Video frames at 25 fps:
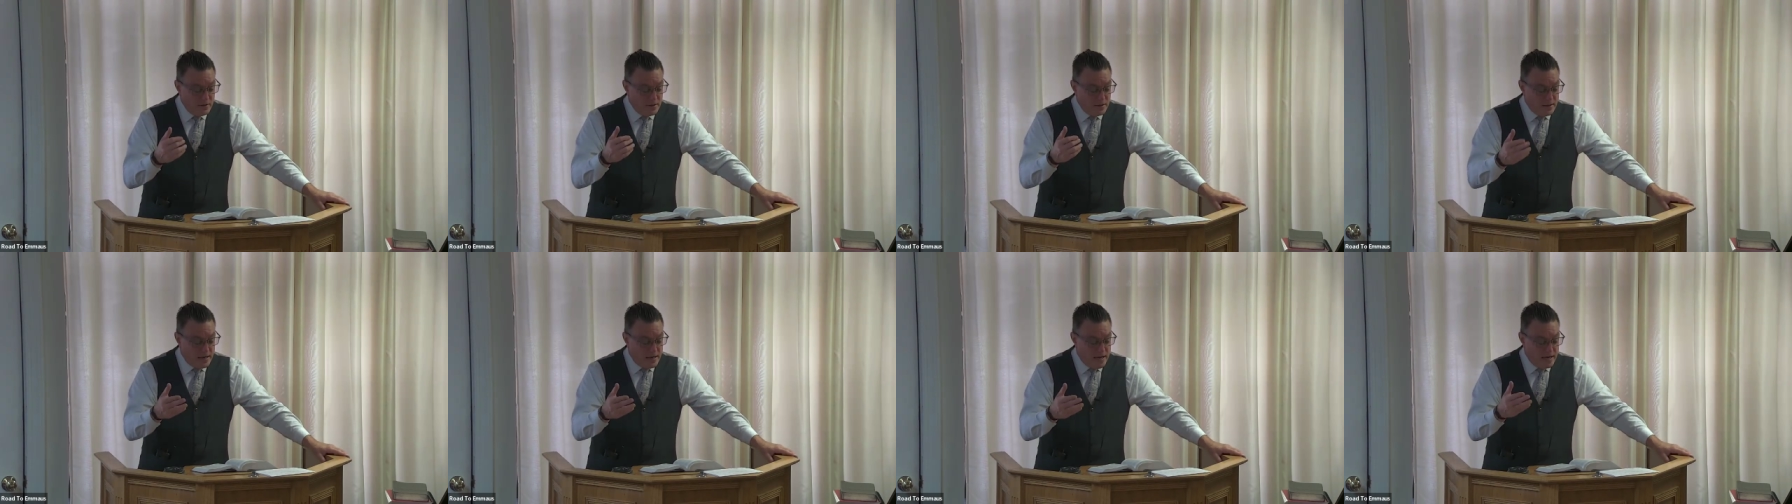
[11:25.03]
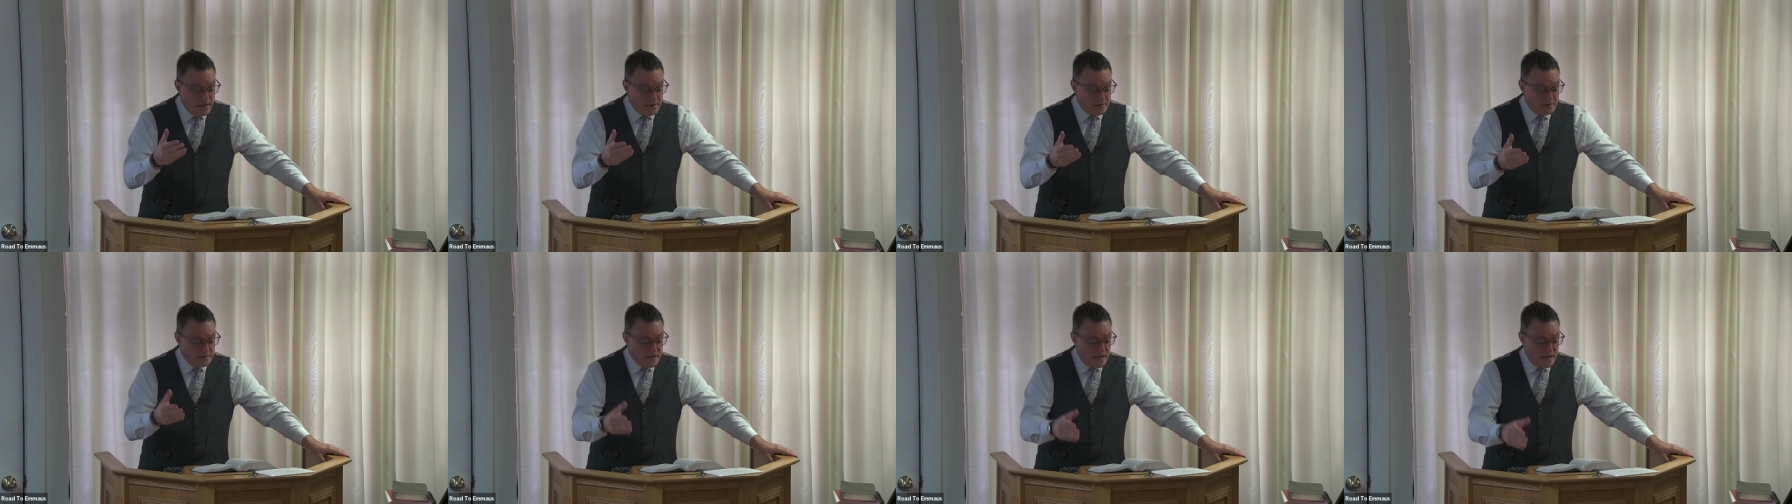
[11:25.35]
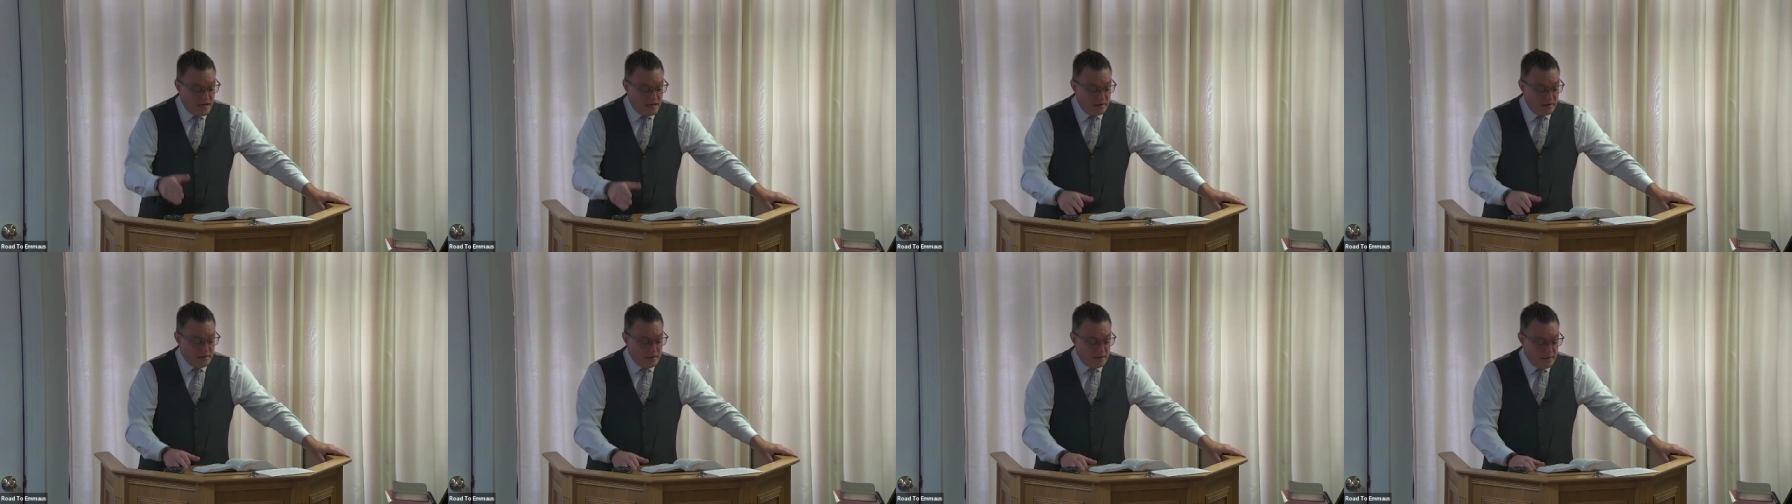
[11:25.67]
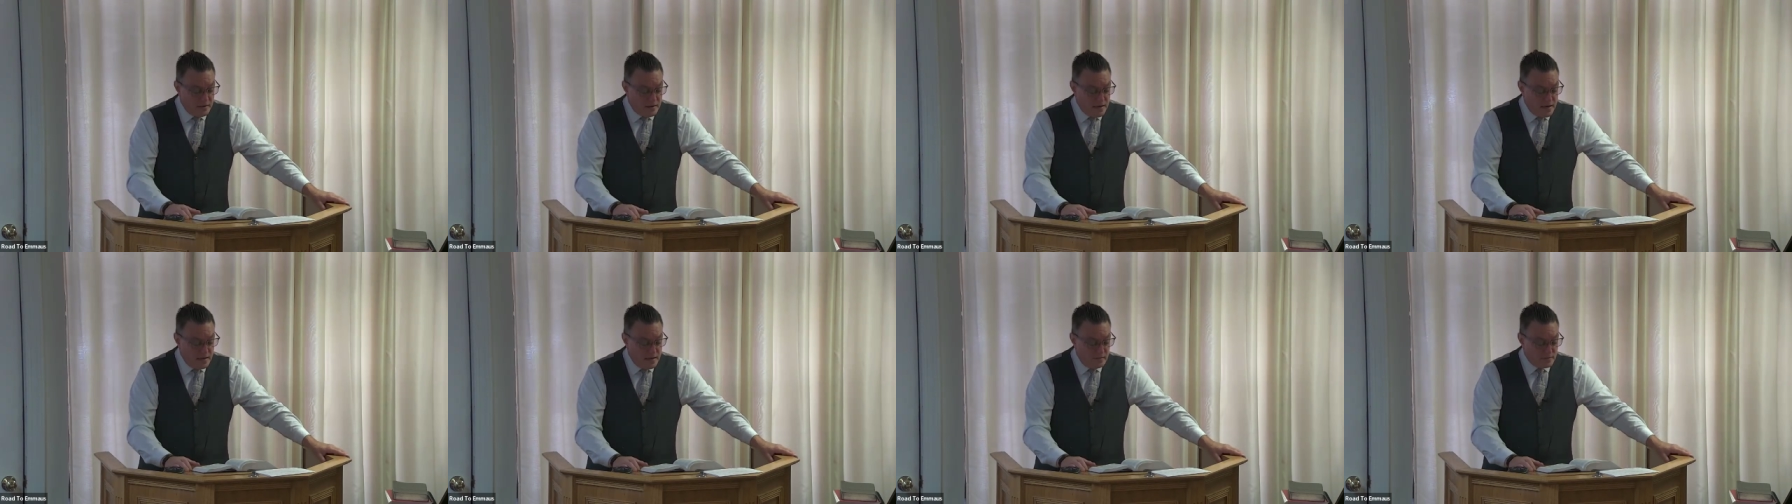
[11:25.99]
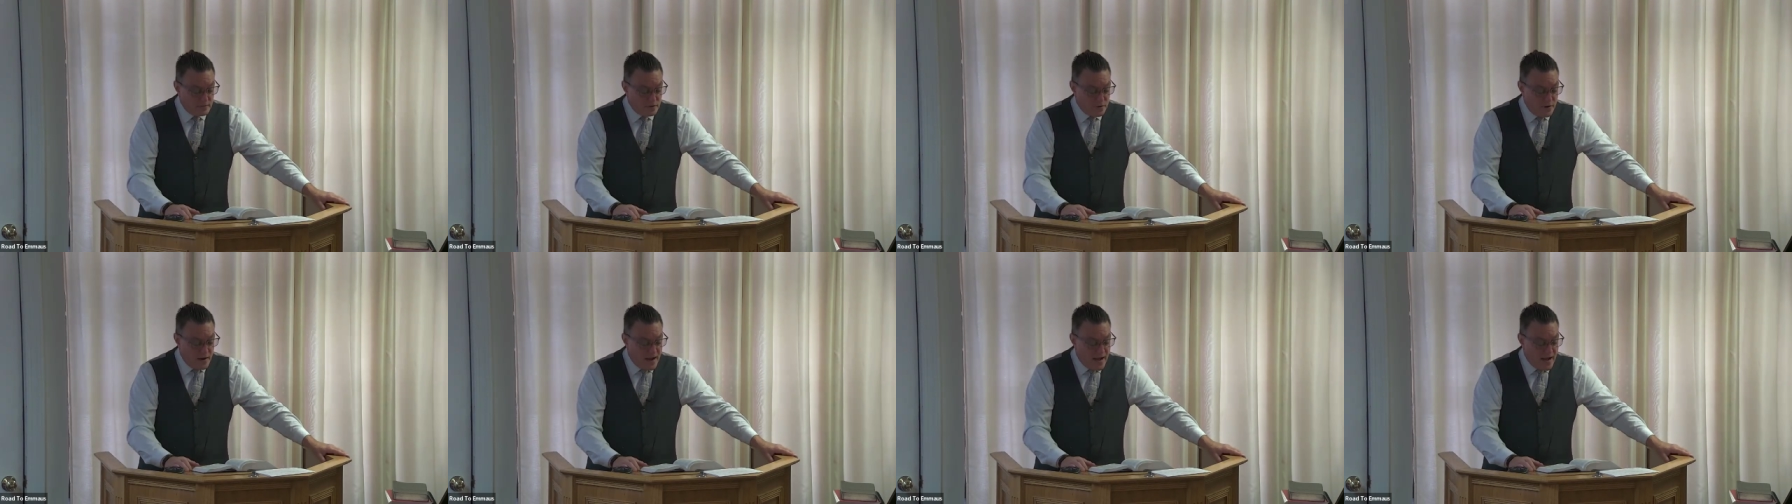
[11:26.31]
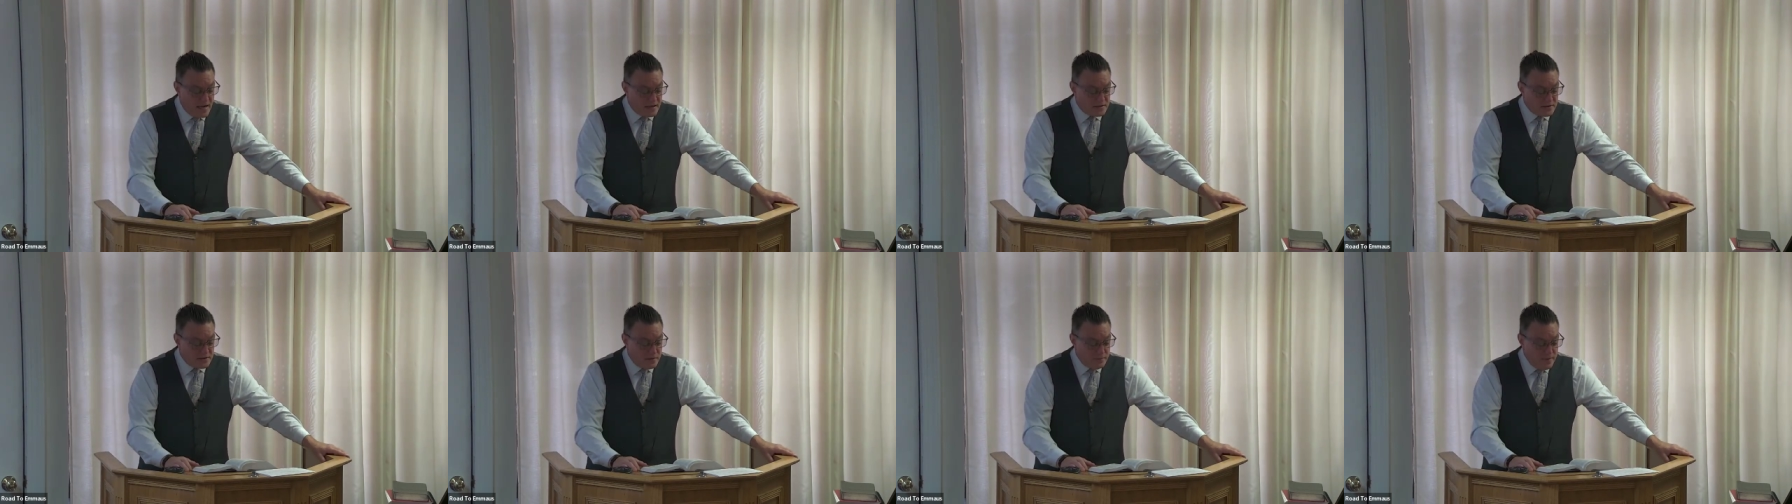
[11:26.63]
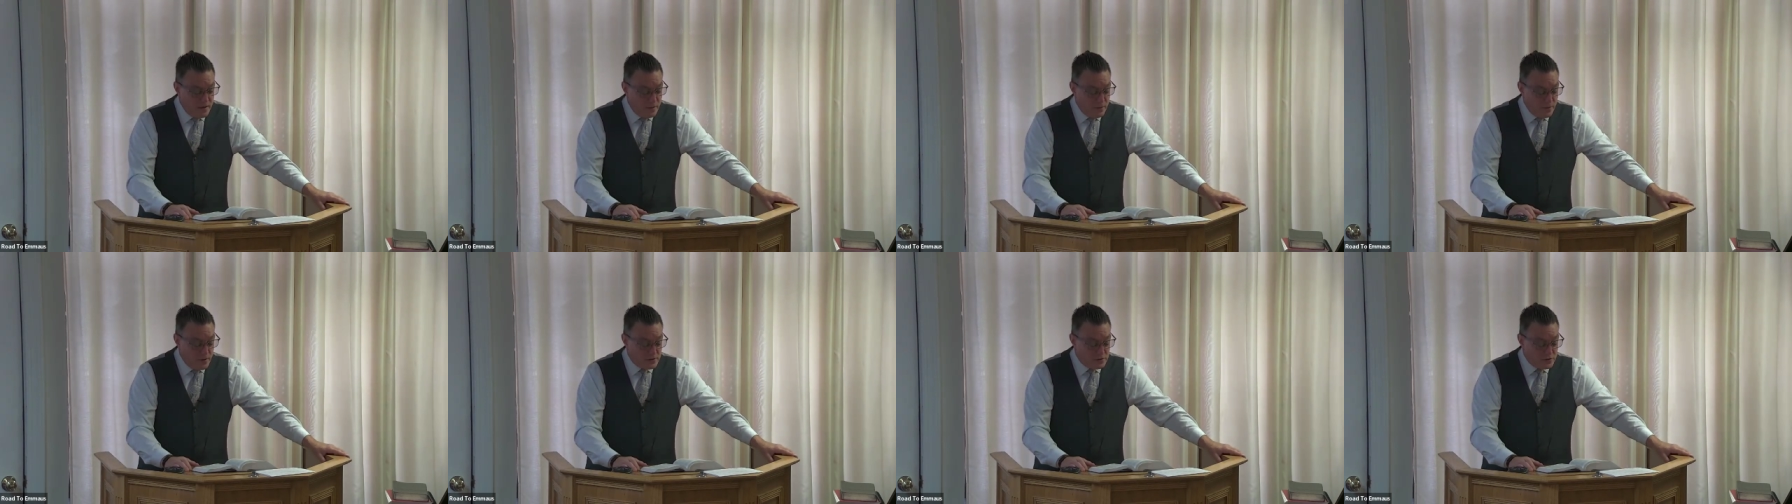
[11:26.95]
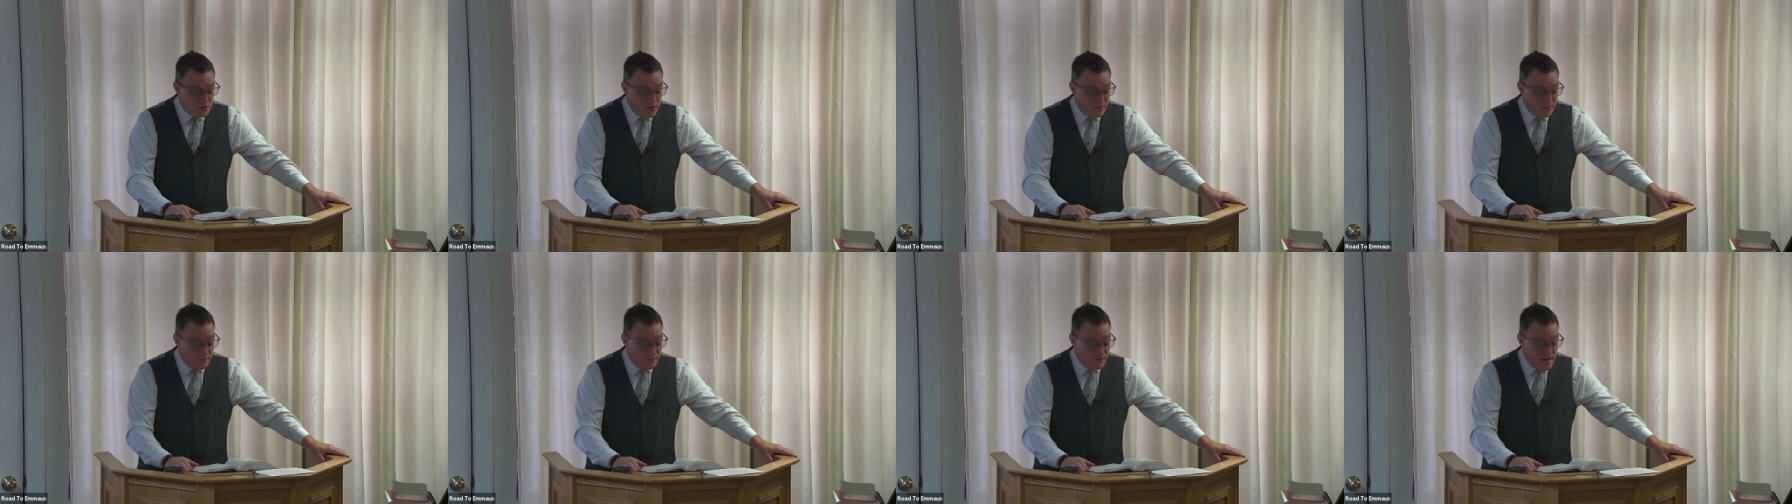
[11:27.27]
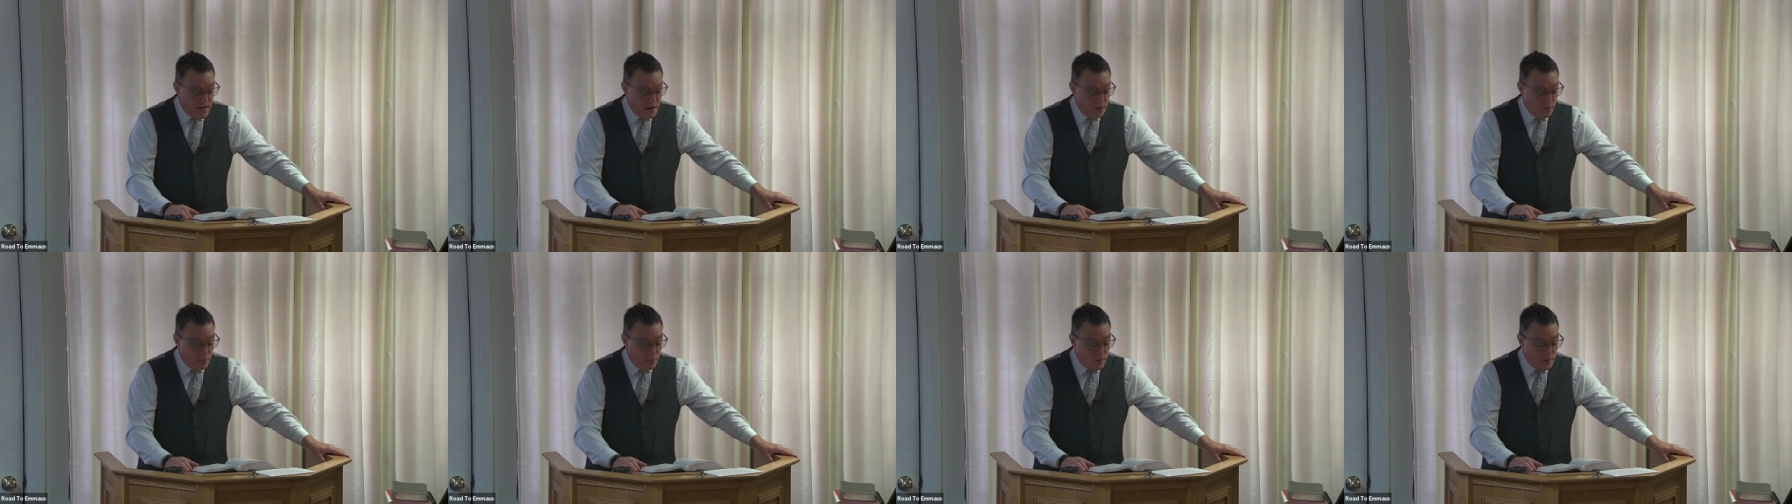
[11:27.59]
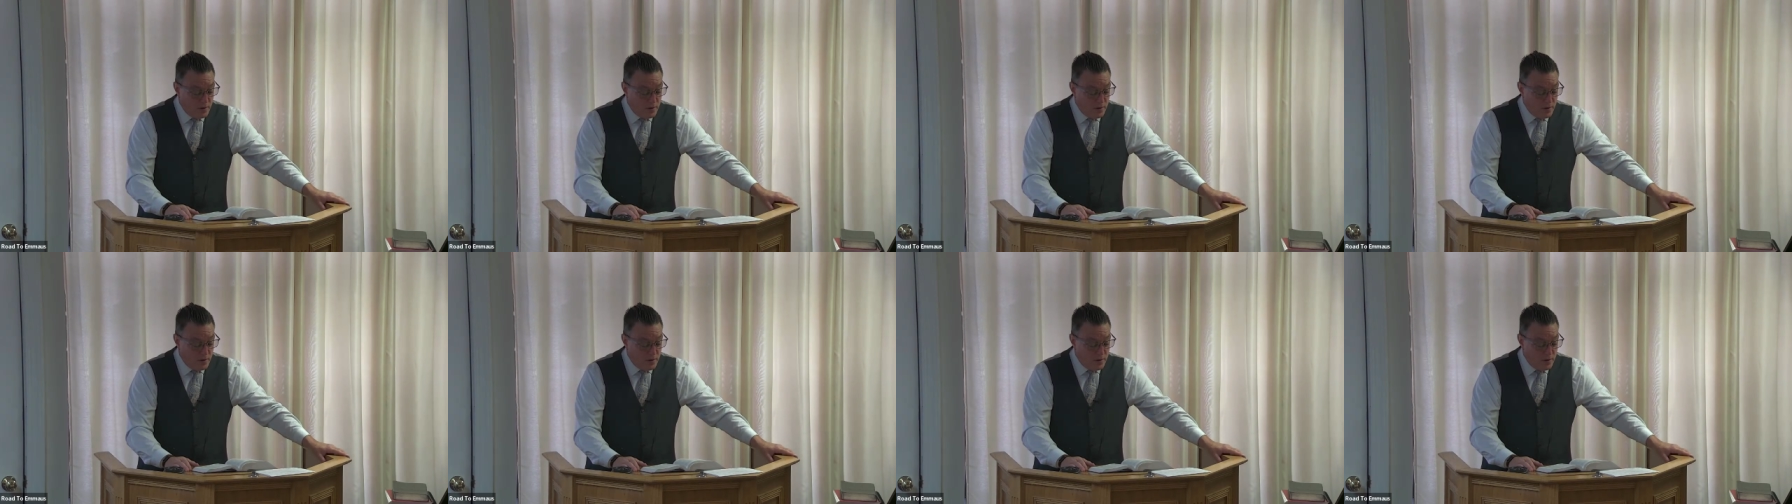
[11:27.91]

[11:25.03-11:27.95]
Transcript: the king said unto the damsel, Ask of me whatsoever thou